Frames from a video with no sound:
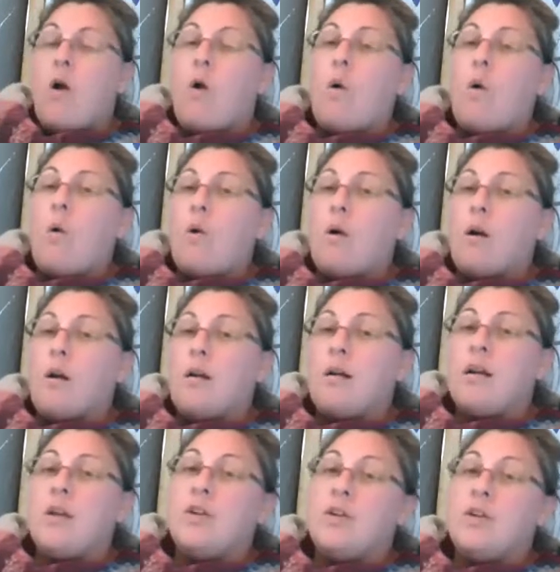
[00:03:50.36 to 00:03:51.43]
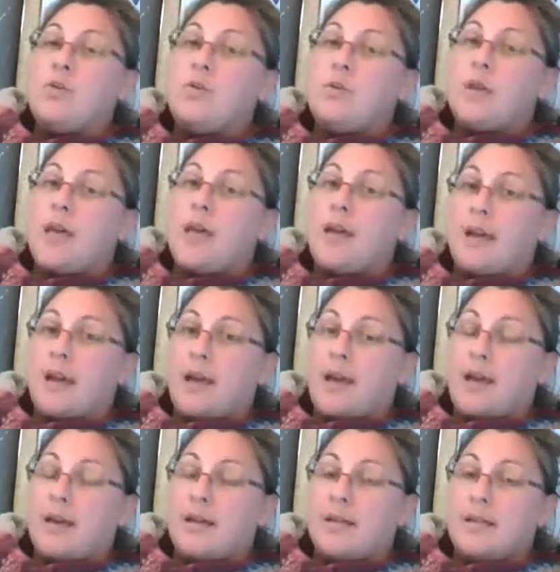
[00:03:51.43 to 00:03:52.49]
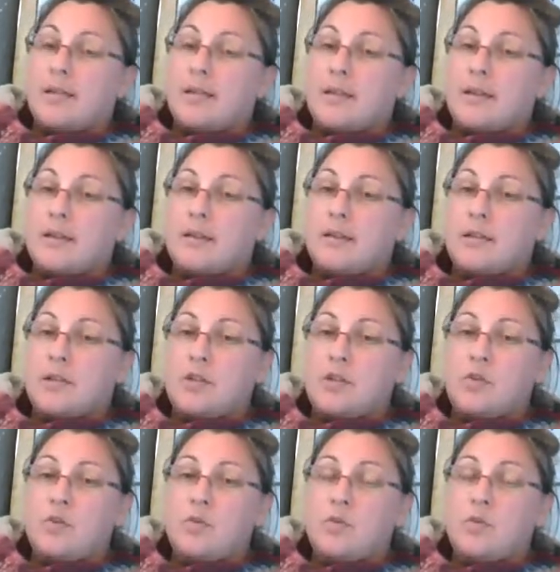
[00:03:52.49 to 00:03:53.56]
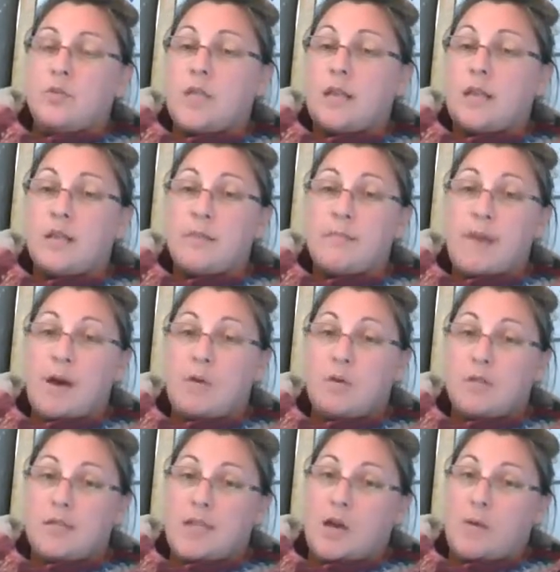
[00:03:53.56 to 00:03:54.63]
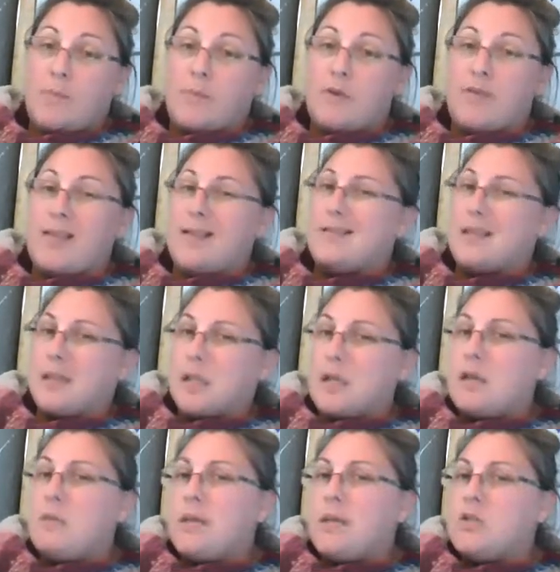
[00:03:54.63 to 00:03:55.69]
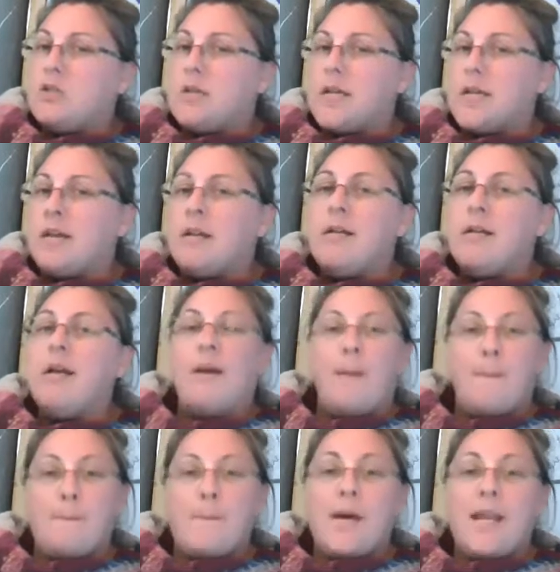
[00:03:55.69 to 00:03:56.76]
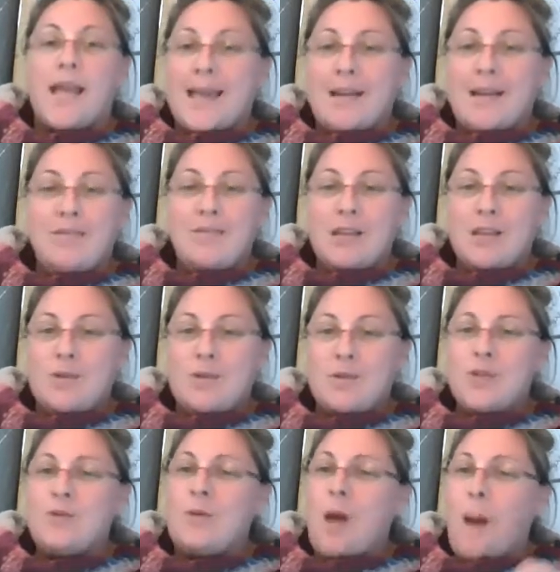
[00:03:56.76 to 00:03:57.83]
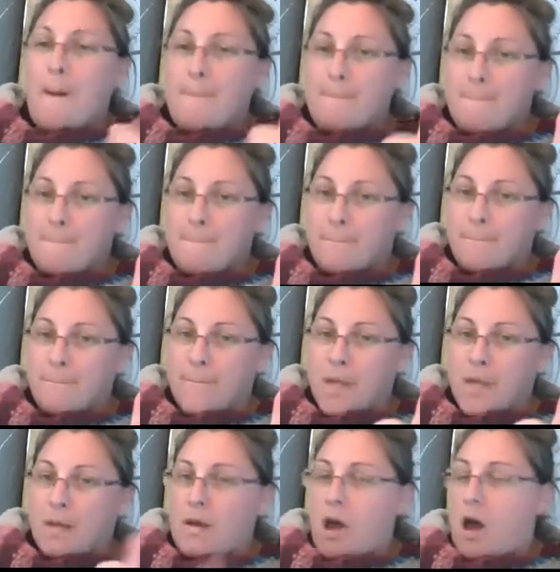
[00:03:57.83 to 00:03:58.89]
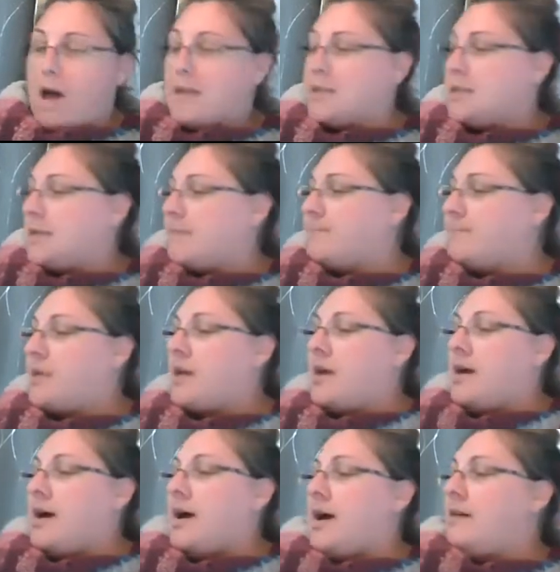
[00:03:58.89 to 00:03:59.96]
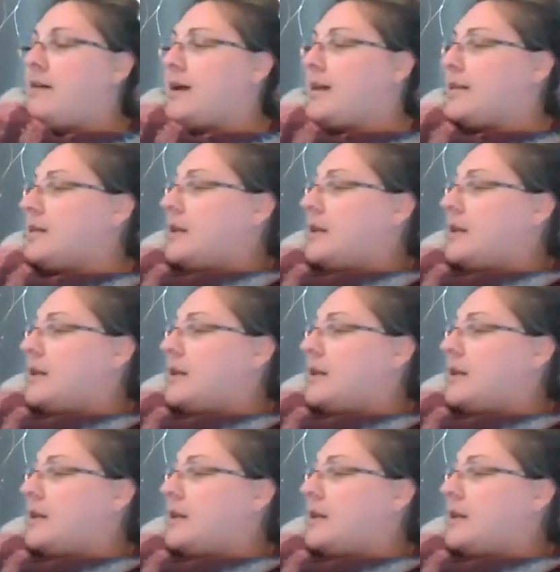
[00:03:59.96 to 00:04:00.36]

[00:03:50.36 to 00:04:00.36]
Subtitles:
or you can use the mouse to help you. That's a little bit trickier, but anything you do, awesome. All right,